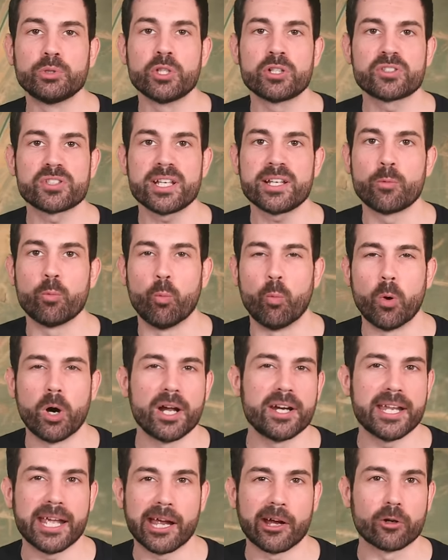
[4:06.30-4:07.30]
looks like
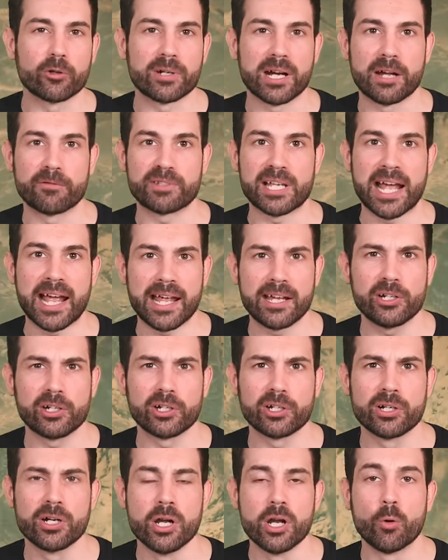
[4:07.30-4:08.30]
one aircraft
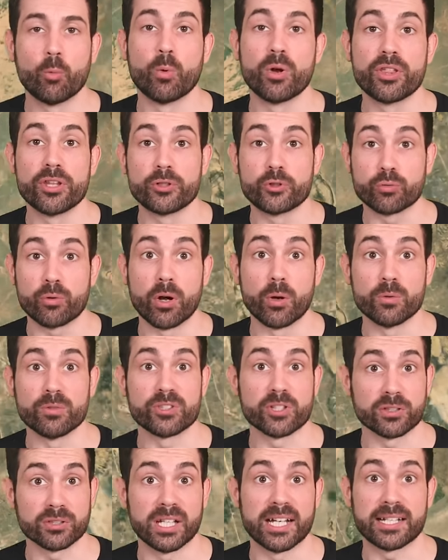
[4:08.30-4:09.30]
hangar where the
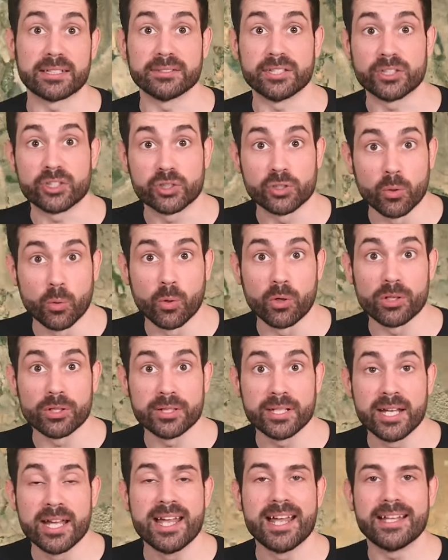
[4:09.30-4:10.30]
drones are likely
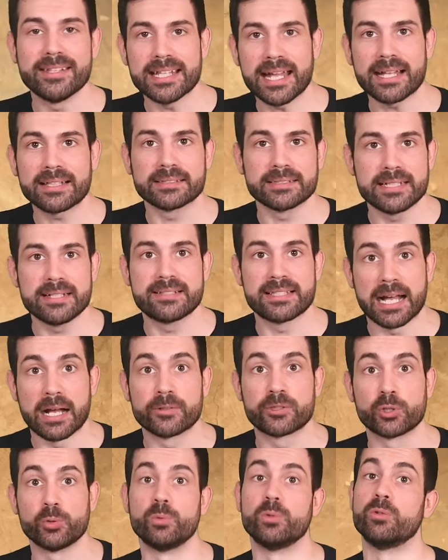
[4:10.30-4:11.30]
stored, and that leads
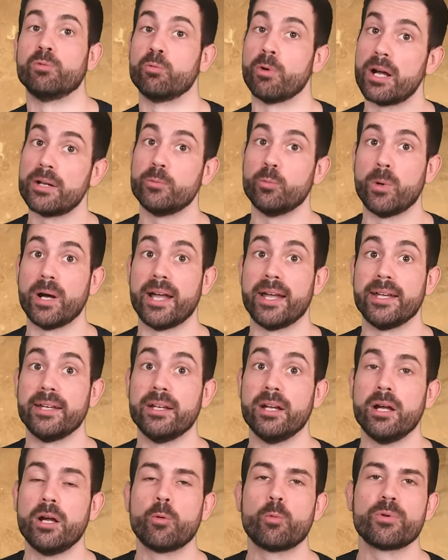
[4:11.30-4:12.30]
out to a
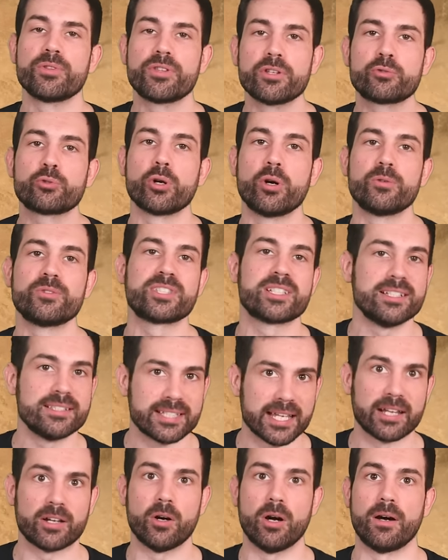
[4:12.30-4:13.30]
runway where the drones can
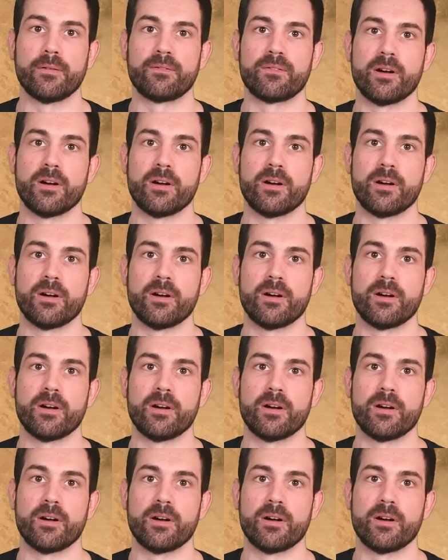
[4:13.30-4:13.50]
take off